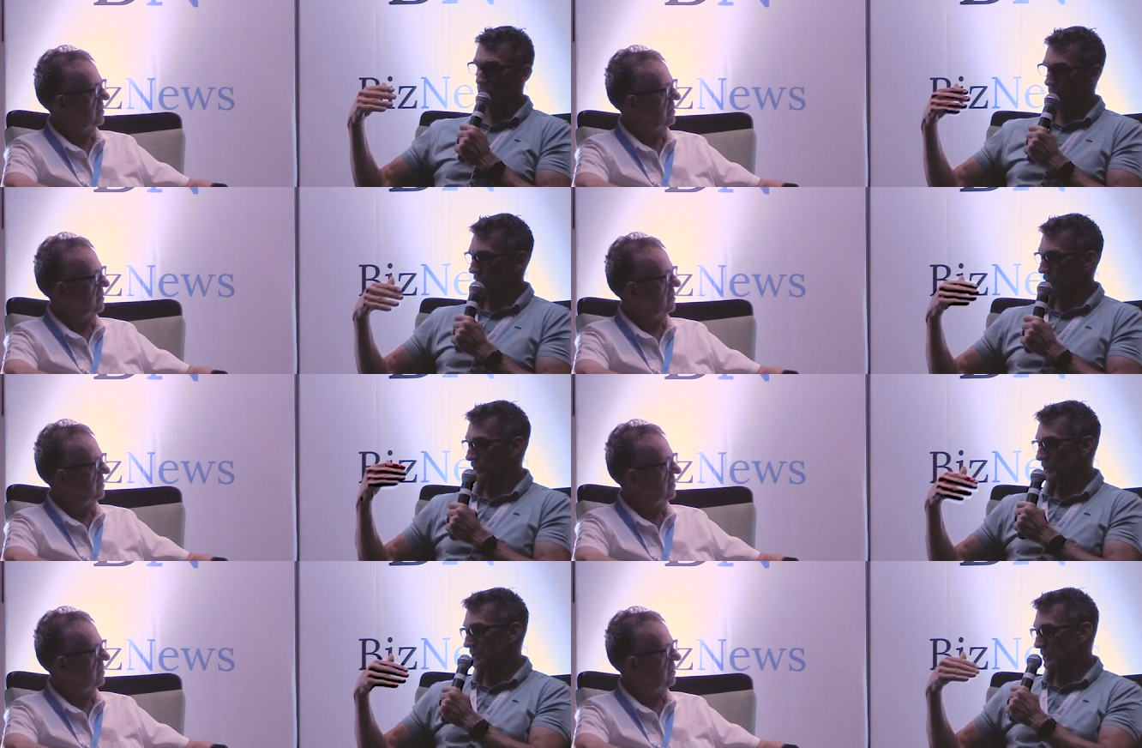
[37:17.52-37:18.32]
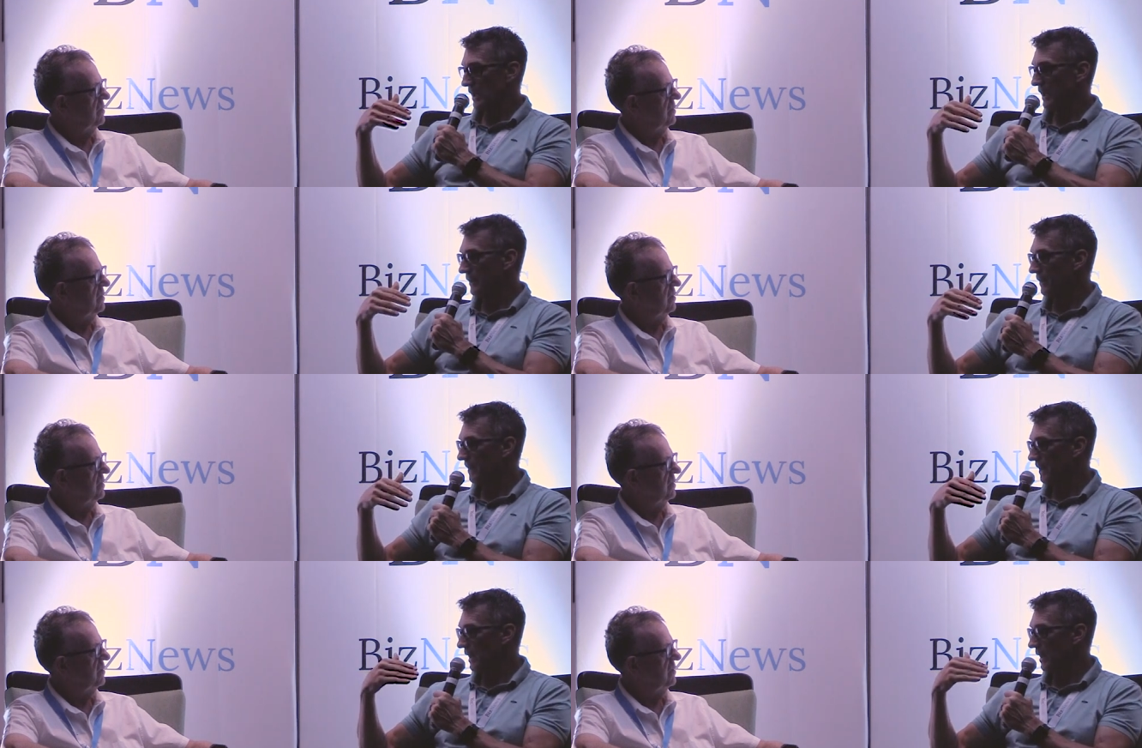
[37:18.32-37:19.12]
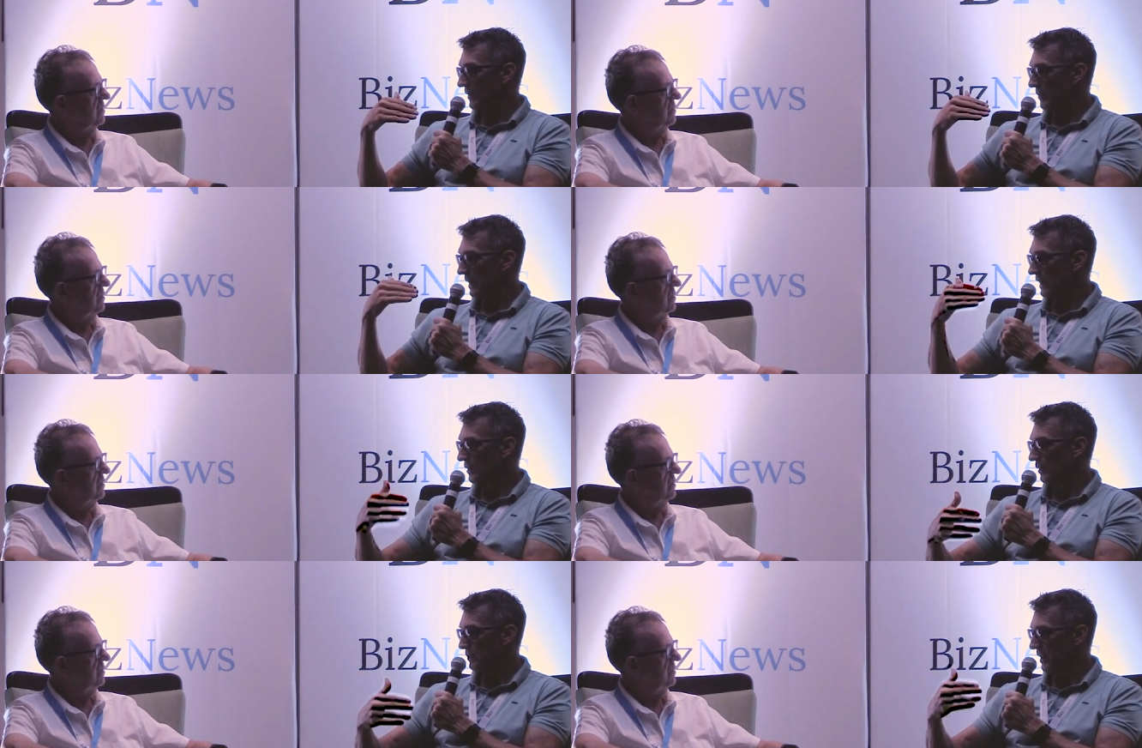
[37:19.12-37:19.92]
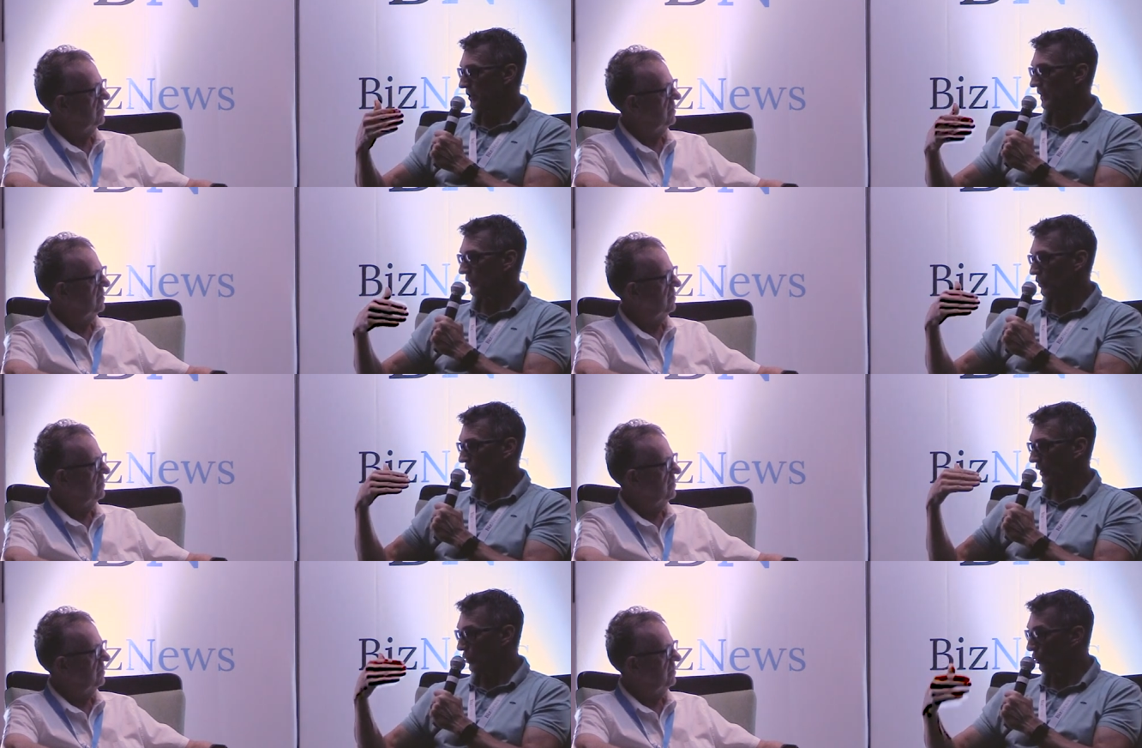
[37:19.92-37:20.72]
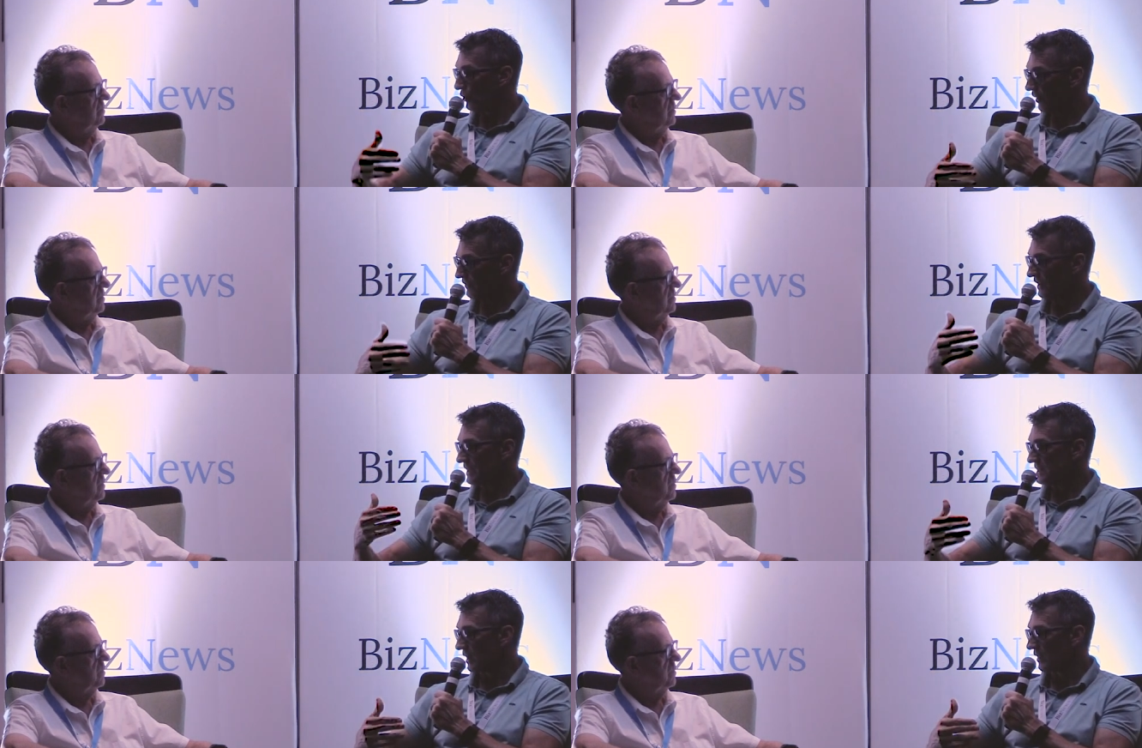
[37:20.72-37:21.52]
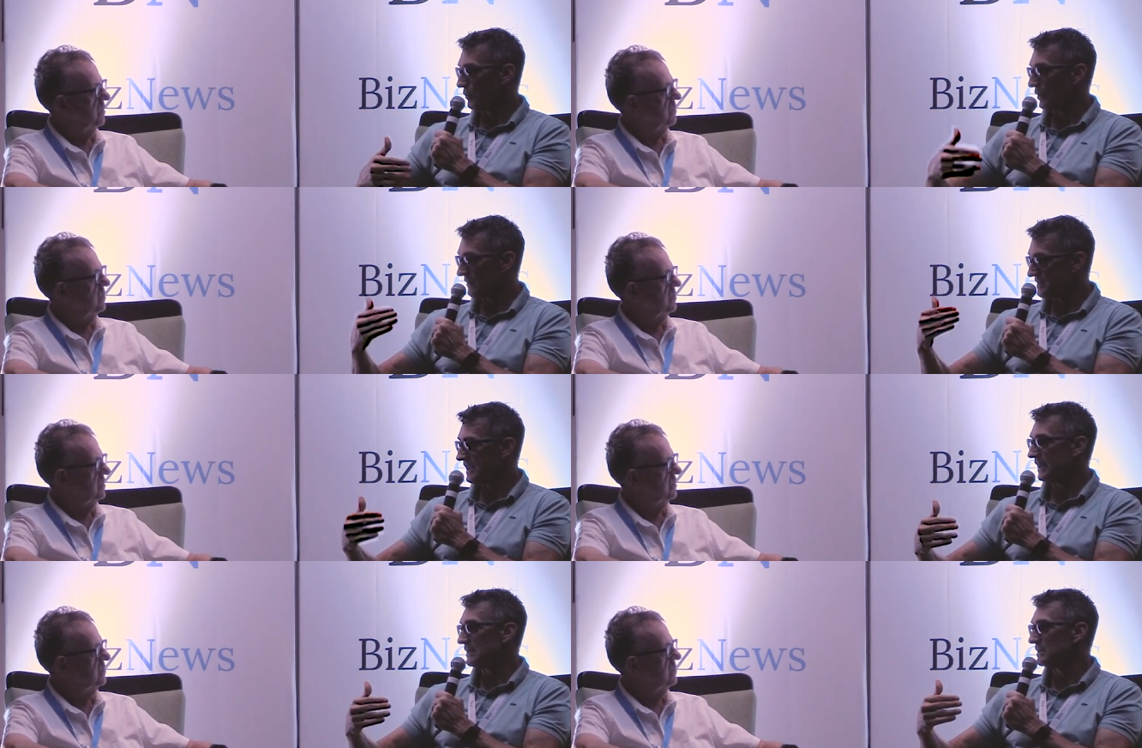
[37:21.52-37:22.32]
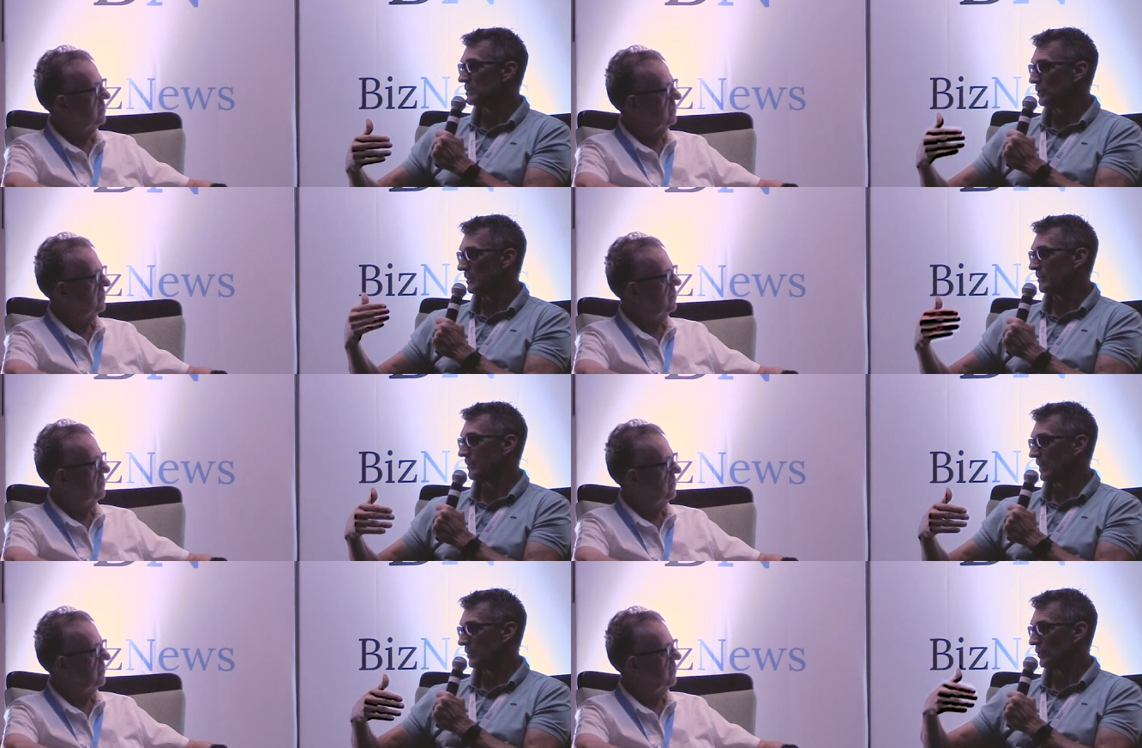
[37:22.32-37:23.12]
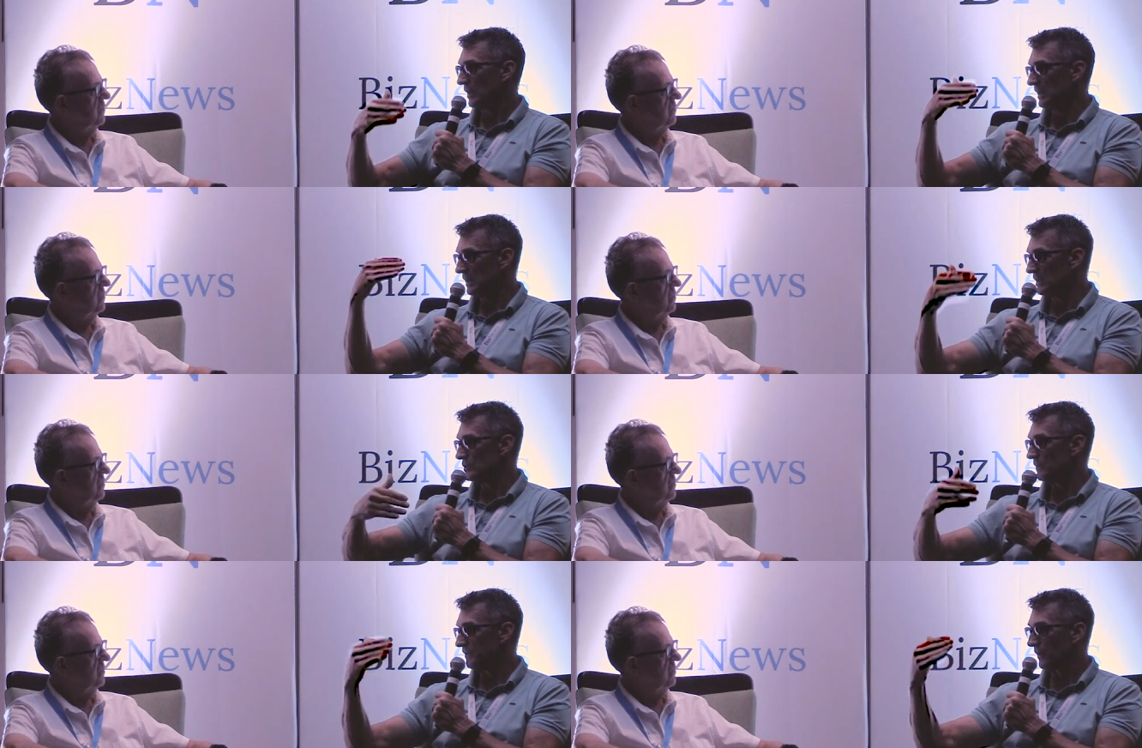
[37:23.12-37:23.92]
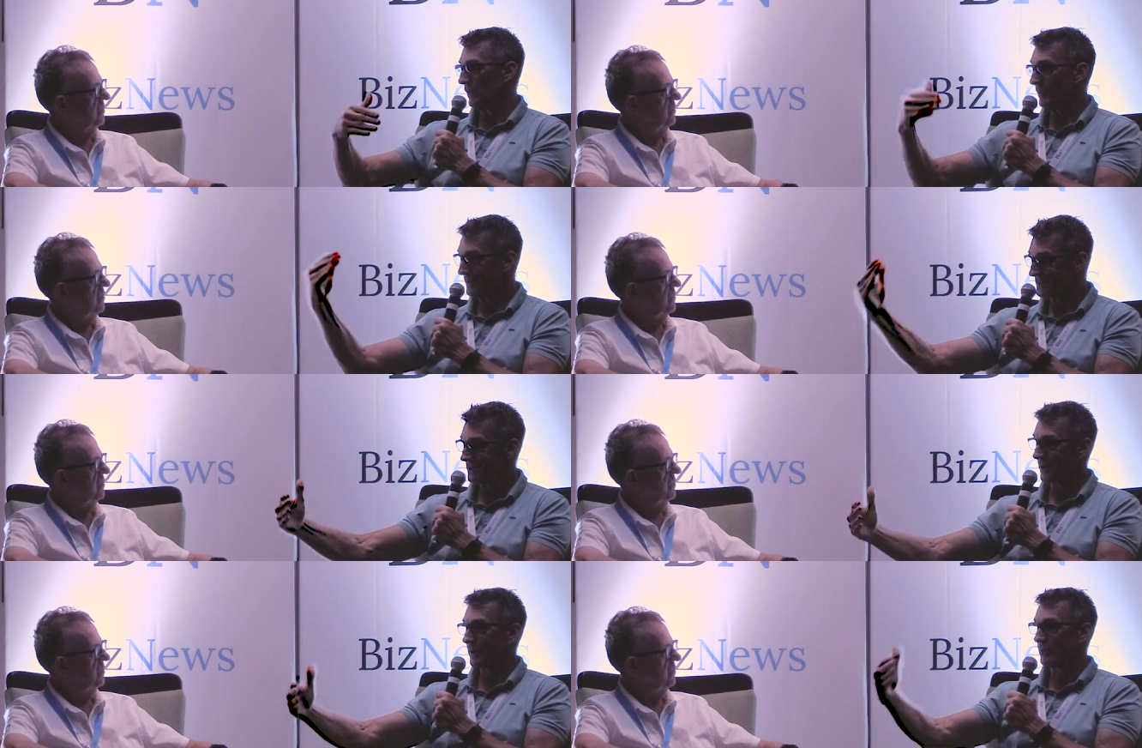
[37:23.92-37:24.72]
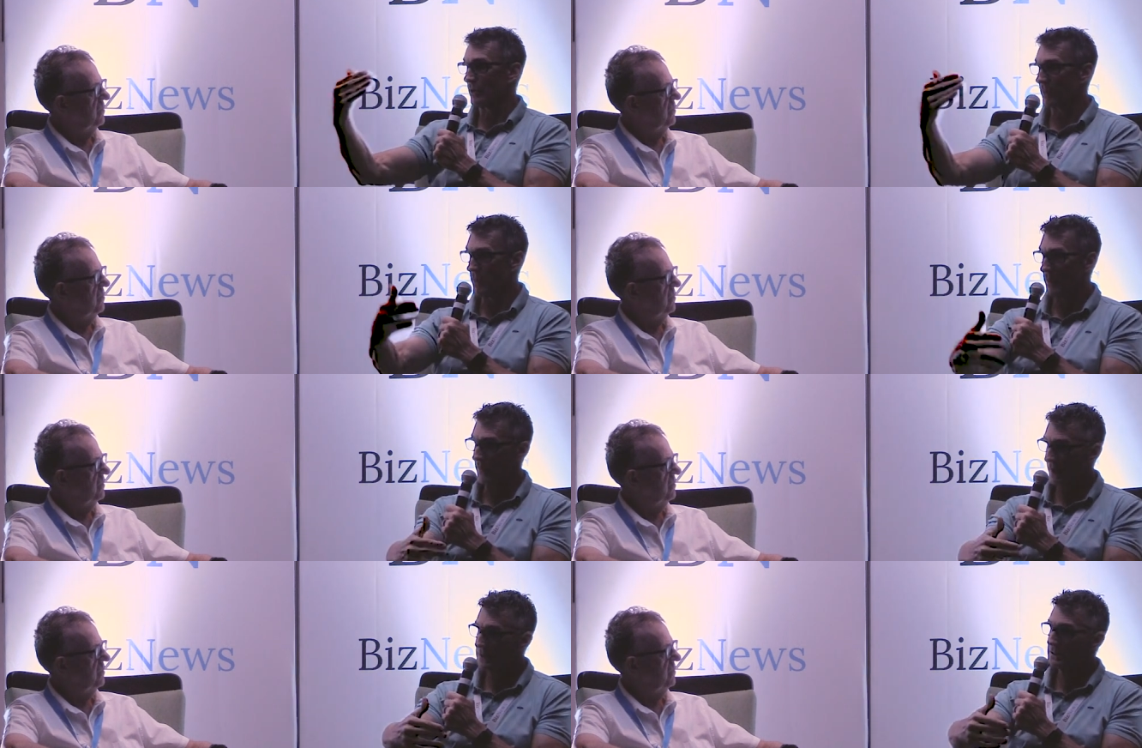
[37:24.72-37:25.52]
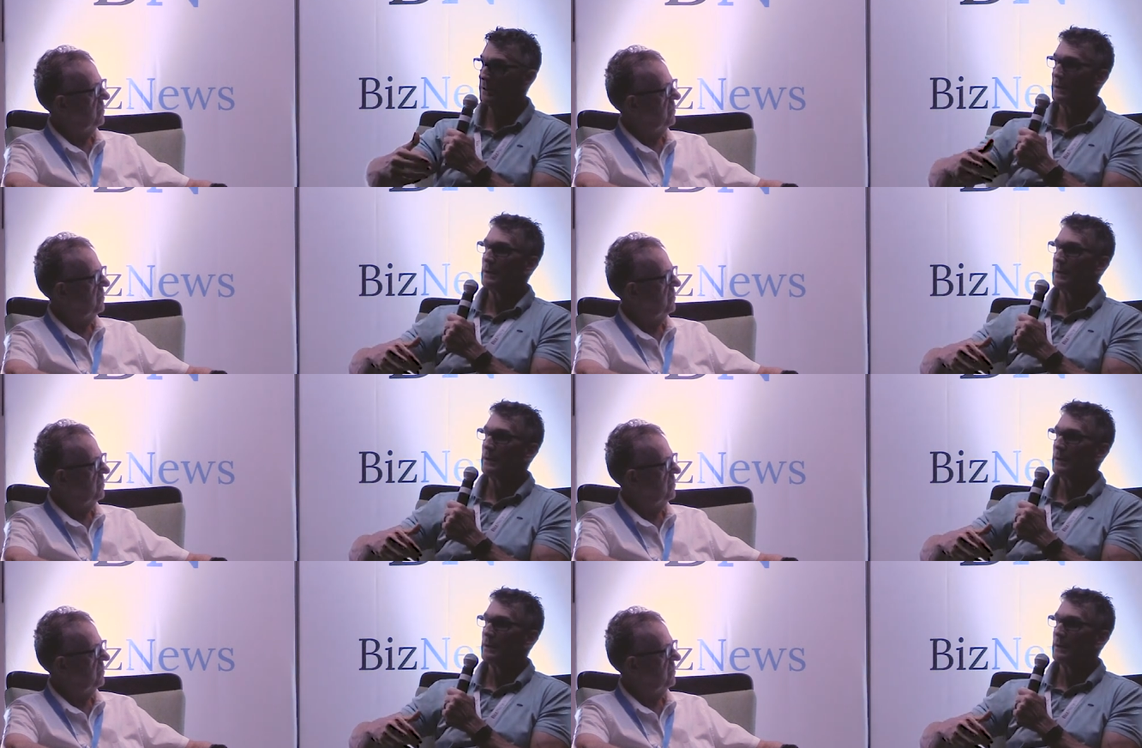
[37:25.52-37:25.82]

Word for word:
Speaker 1: the doctors and uh, the medical people that that looked after his health would have said to him that you know he needs to follow this diet rather than that.